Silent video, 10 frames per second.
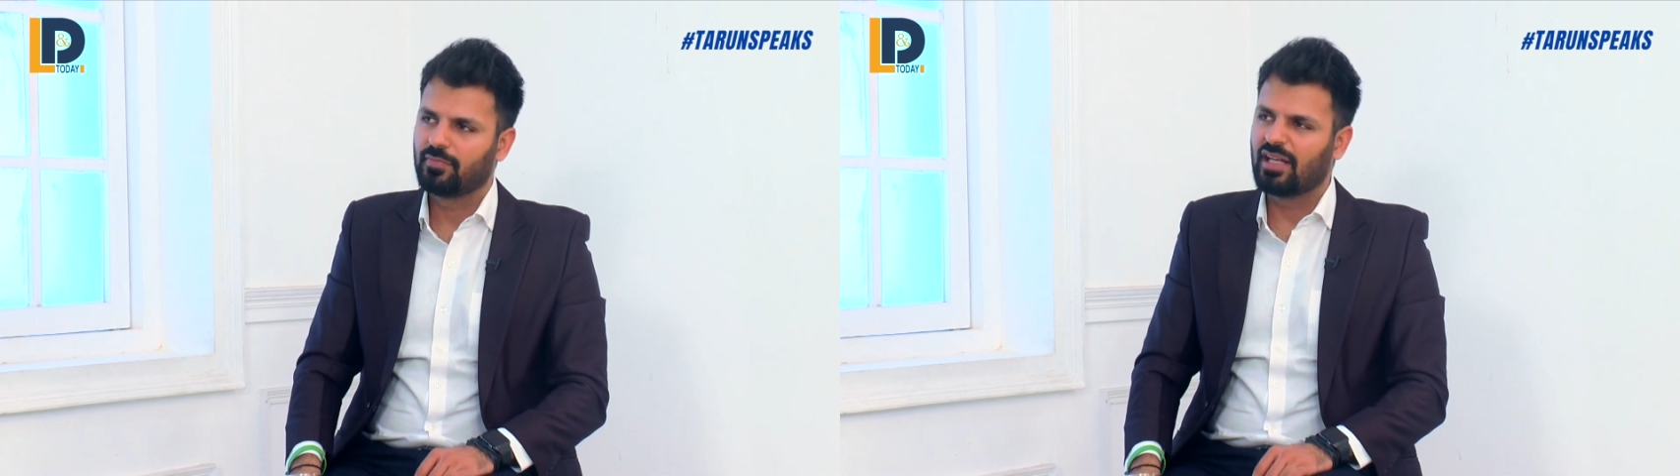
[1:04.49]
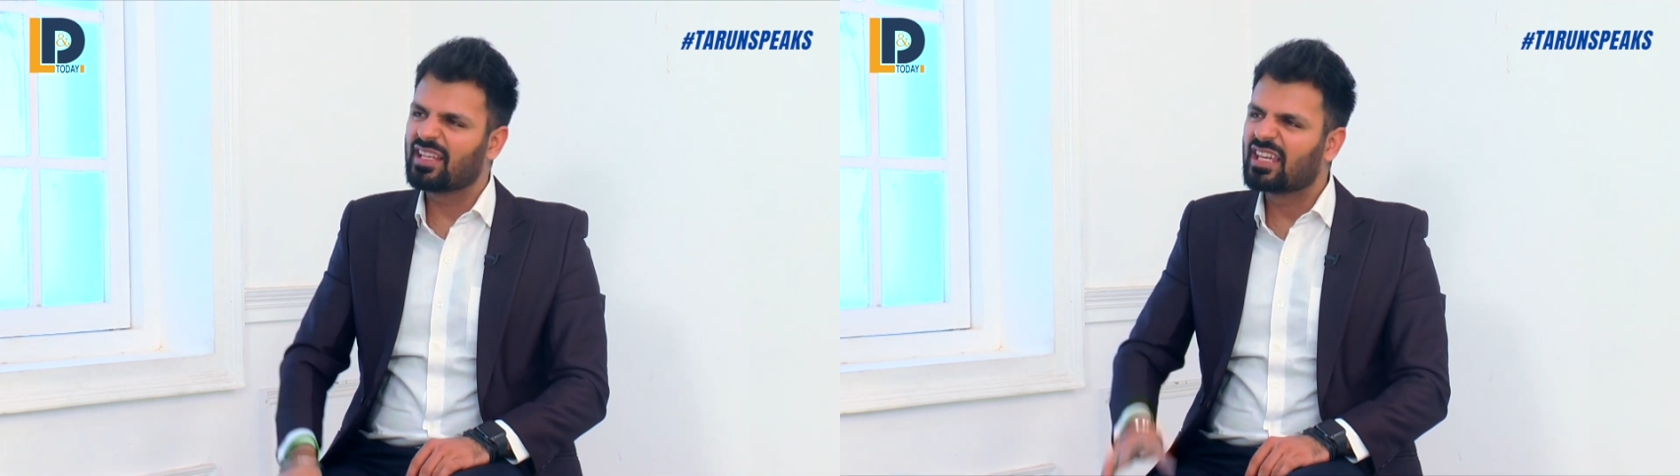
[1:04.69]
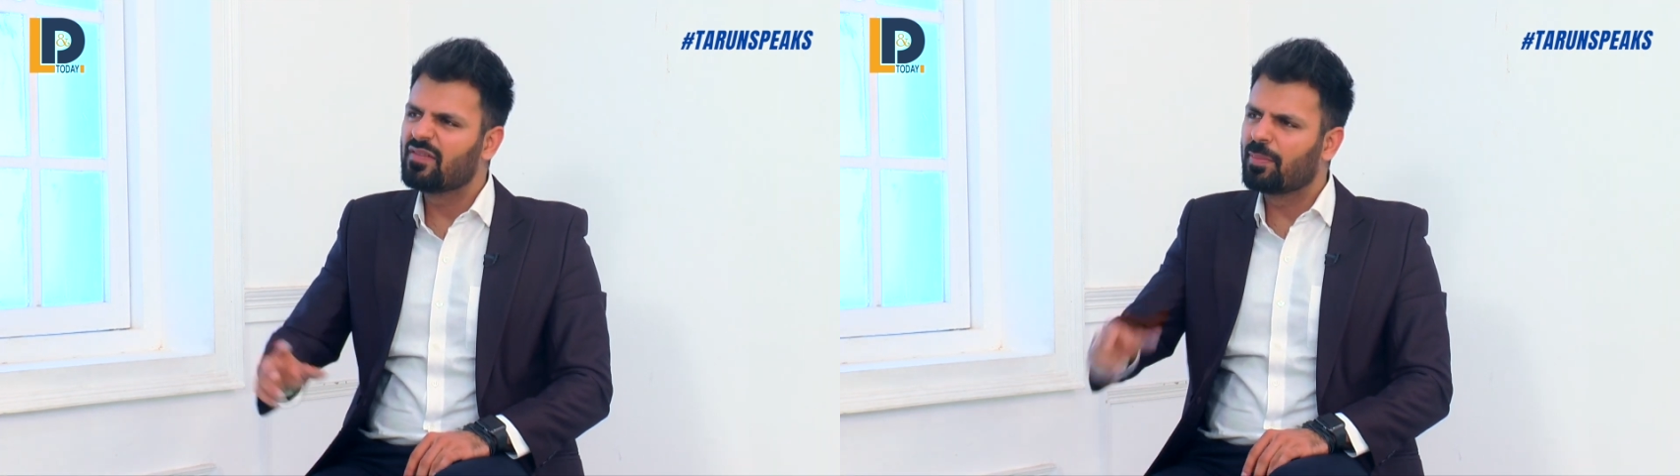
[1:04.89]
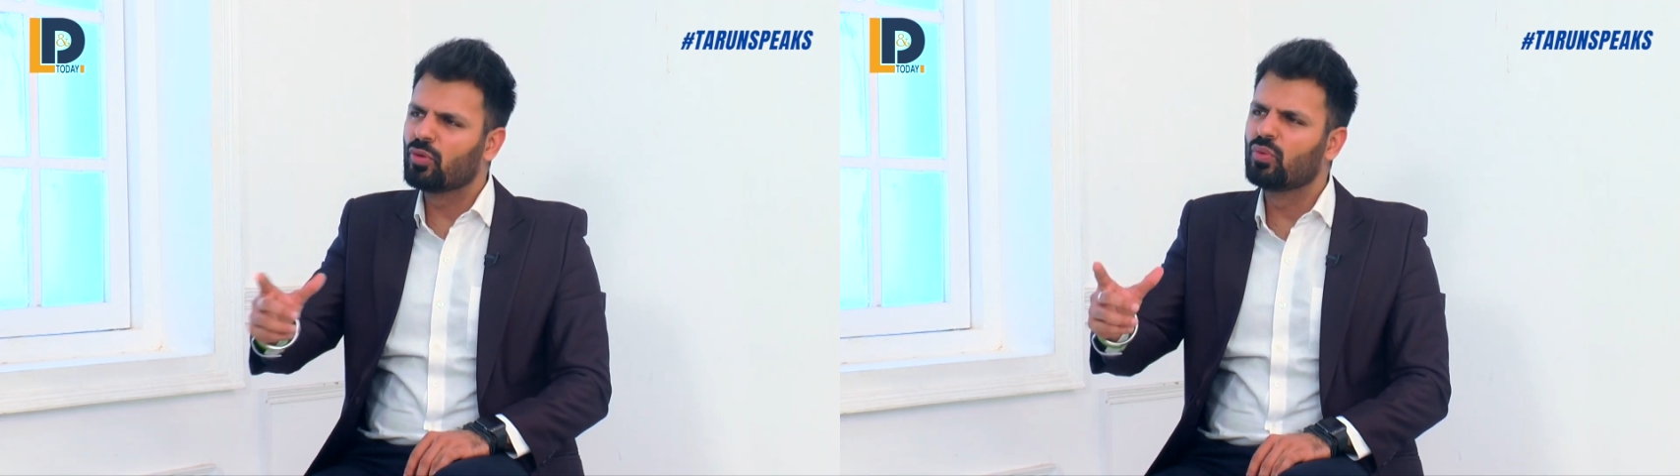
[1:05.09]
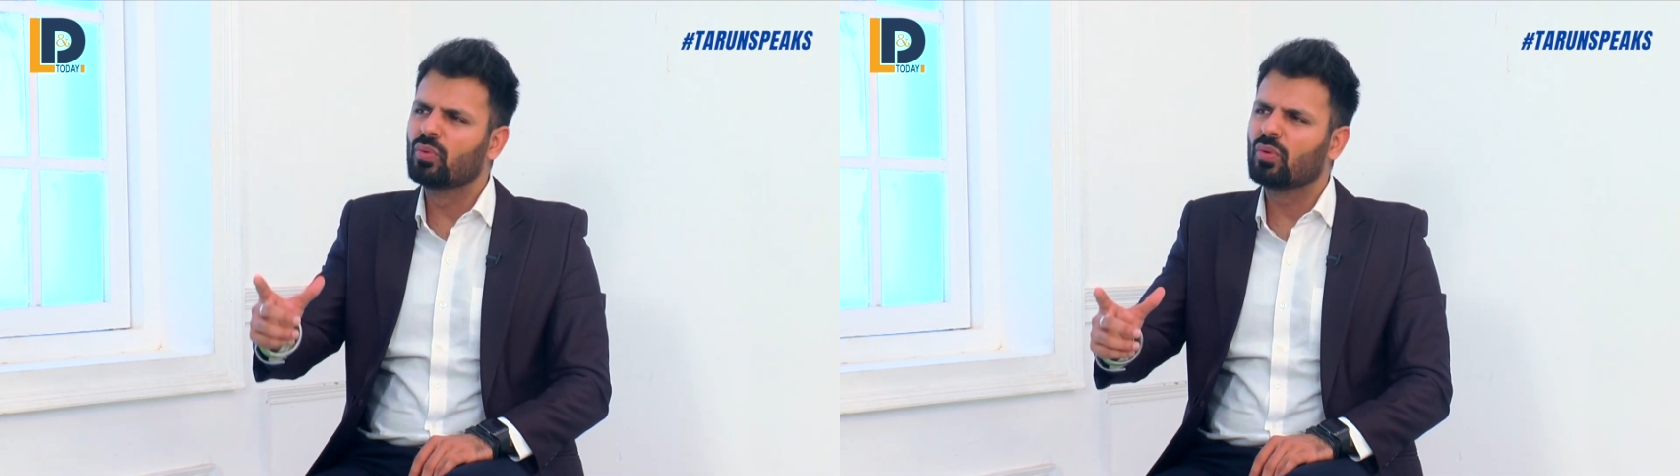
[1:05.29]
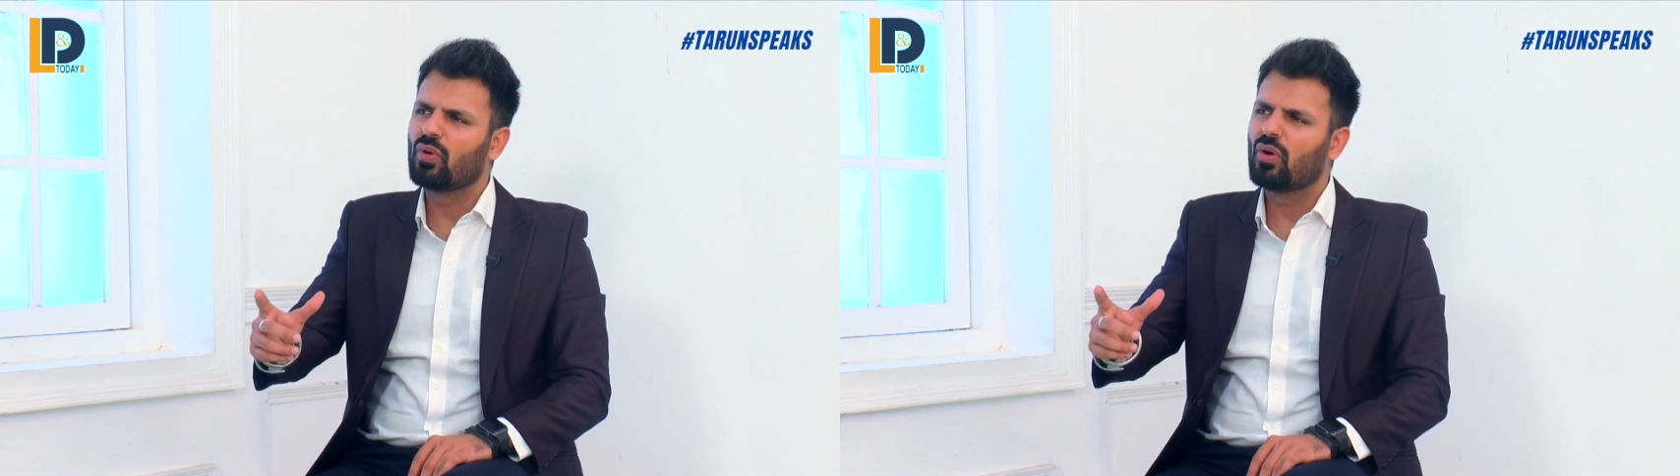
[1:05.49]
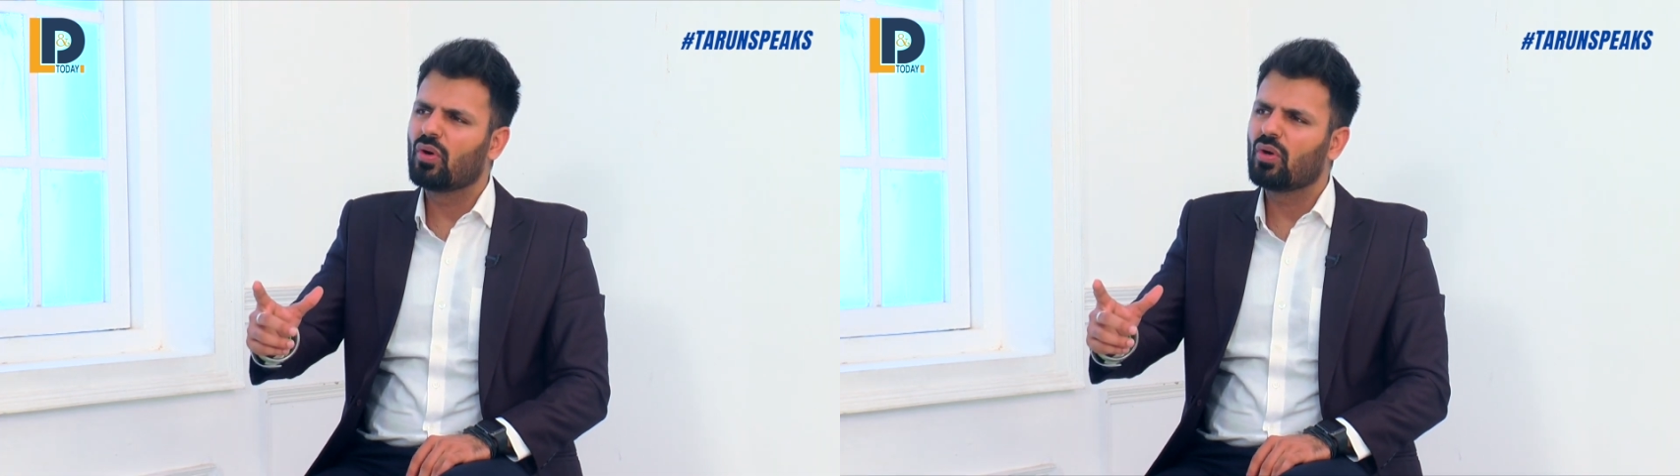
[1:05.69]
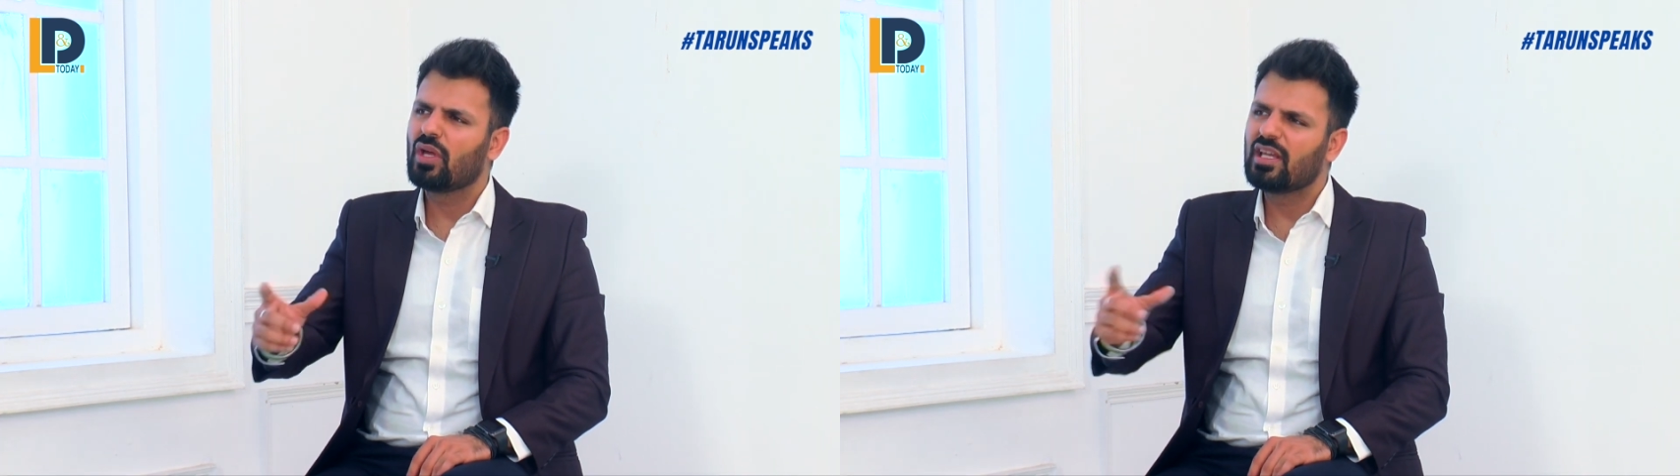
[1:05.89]
And they give up too
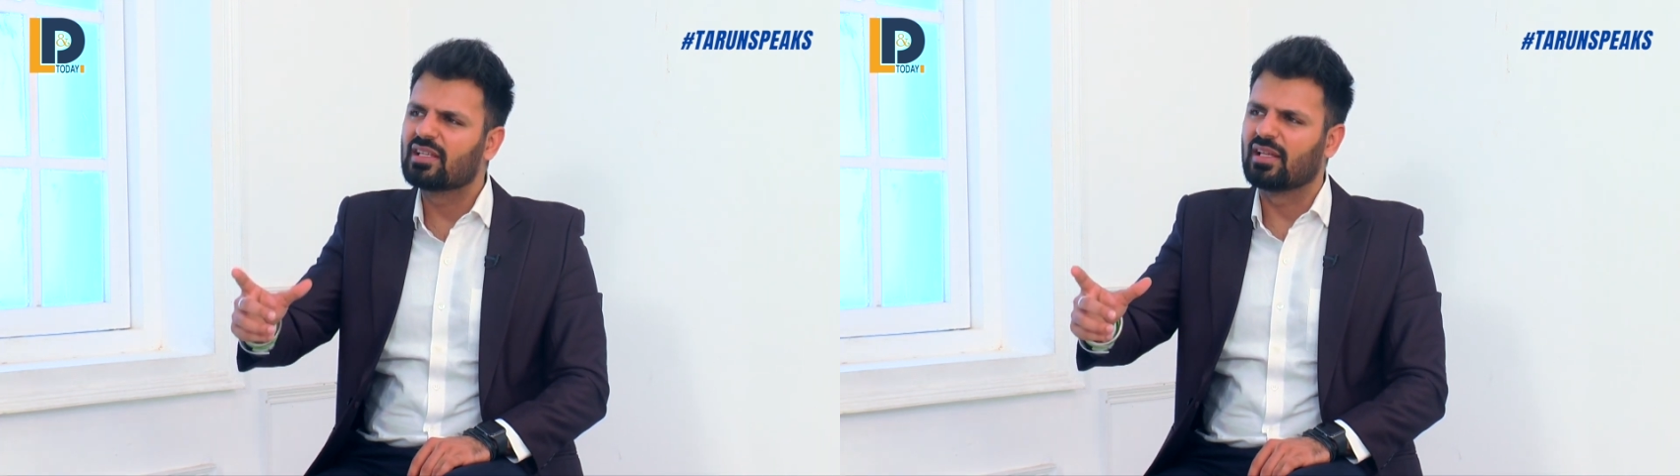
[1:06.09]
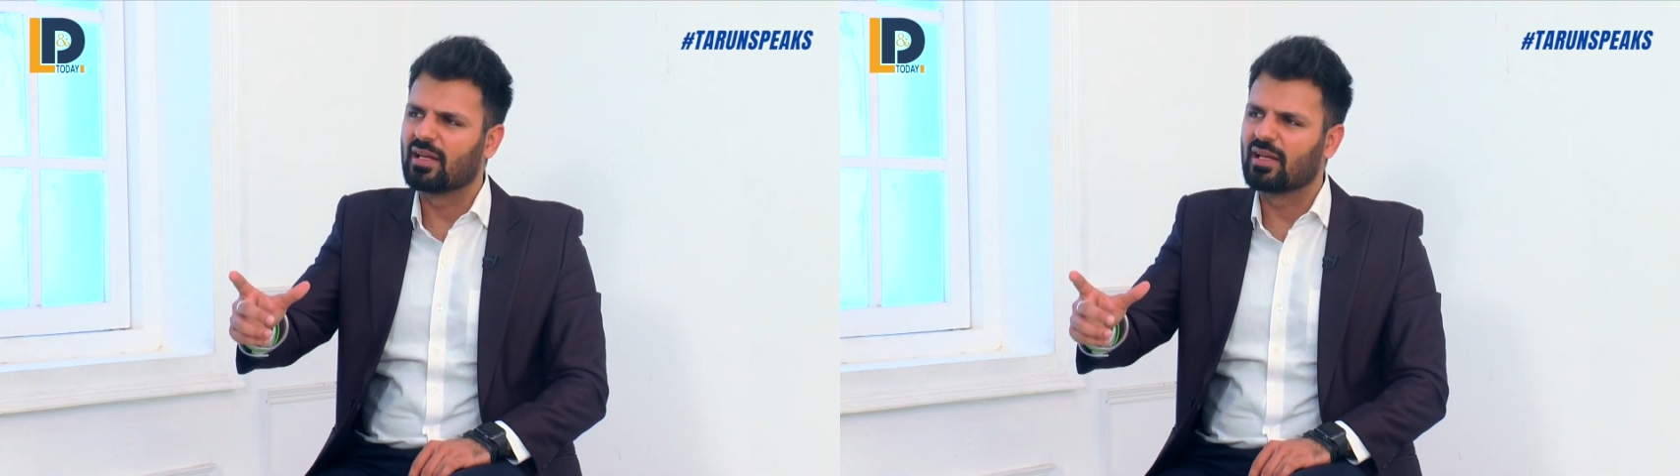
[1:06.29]
easily.